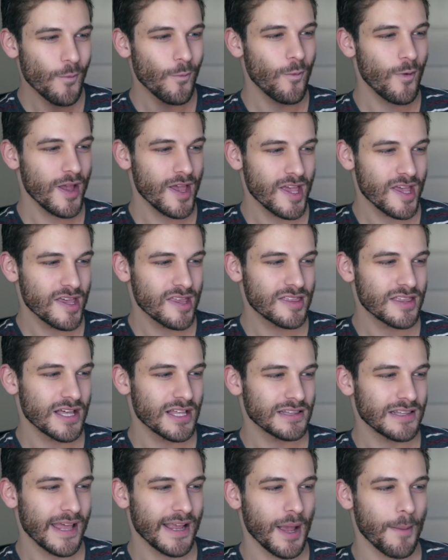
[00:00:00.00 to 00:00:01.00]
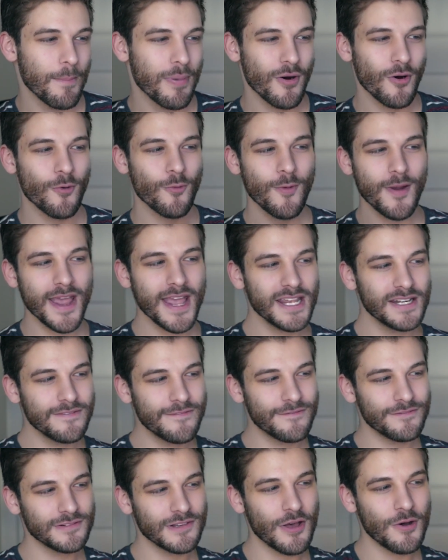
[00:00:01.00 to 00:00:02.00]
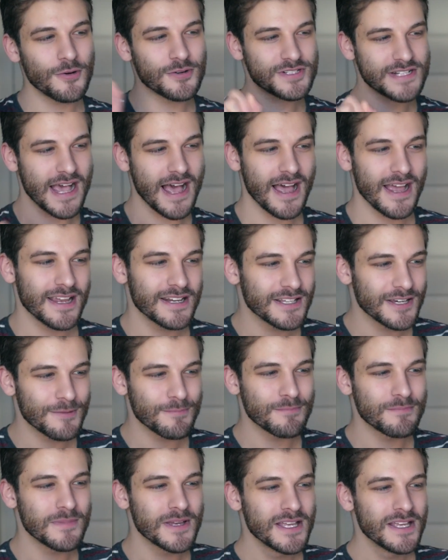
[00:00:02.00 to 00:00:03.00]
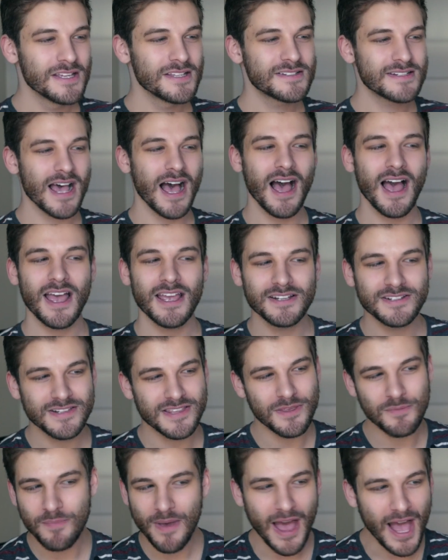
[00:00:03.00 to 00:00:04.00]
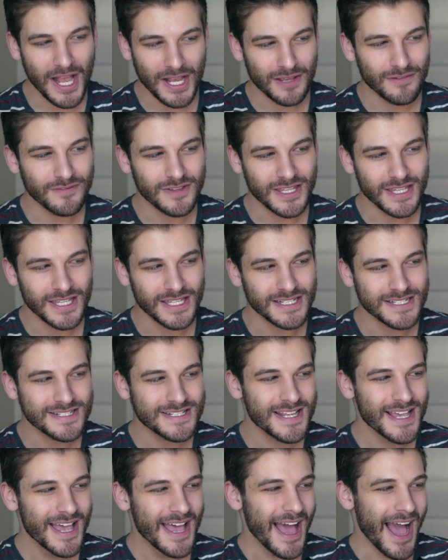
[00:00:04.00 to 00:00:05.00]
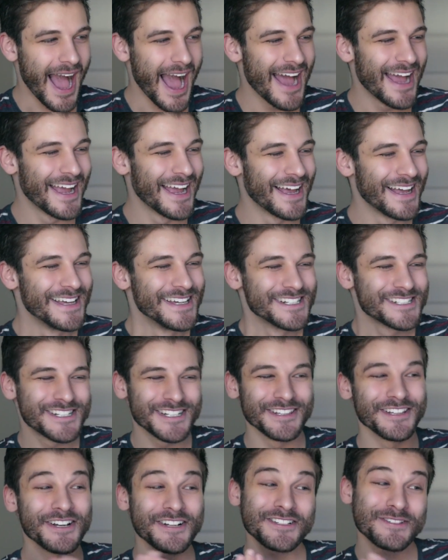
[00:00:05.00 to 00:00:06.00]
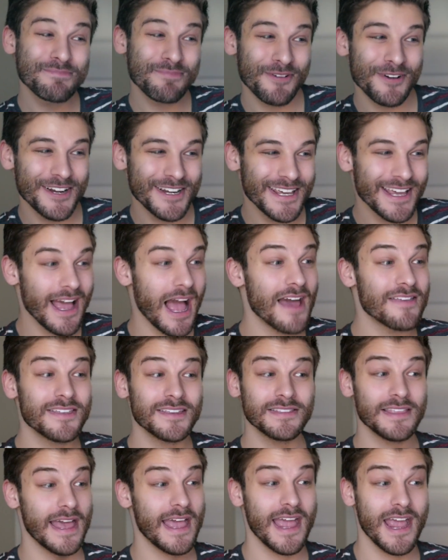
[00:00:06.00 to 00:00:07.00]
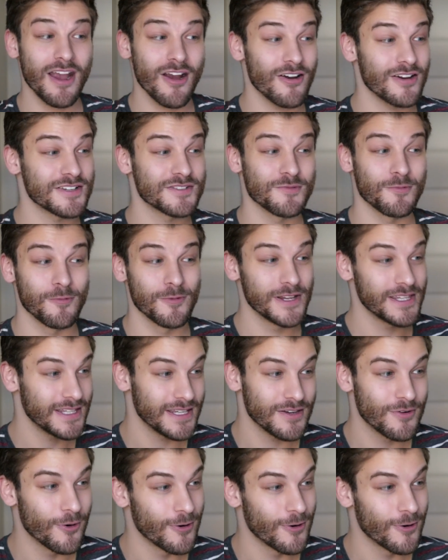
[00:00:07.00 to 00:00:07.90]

with like a parade float item tied to the back of it. She looks pretty. I think the hair is really